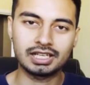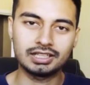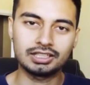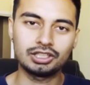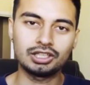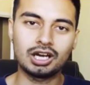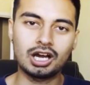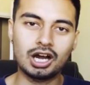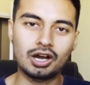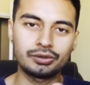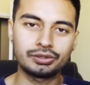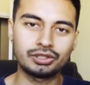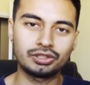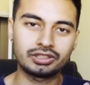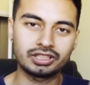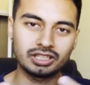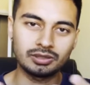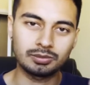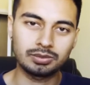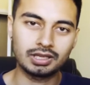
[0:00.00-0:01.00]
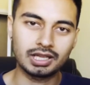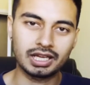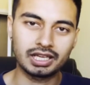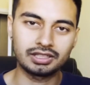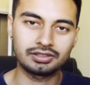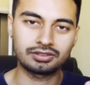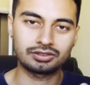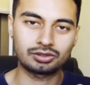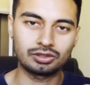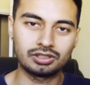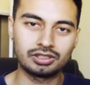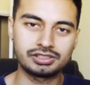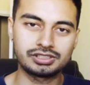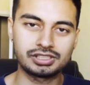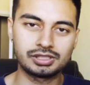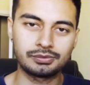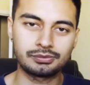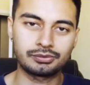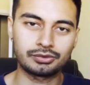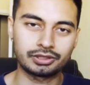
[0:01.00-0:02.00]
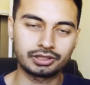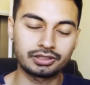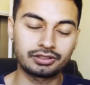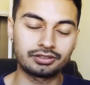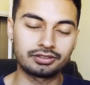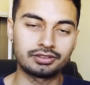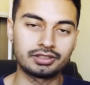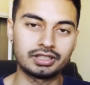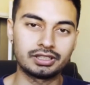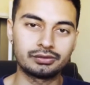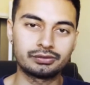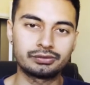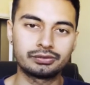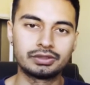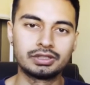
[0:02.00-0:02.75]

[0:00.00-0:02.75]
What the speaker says: you how you can apply a scholarship for yourself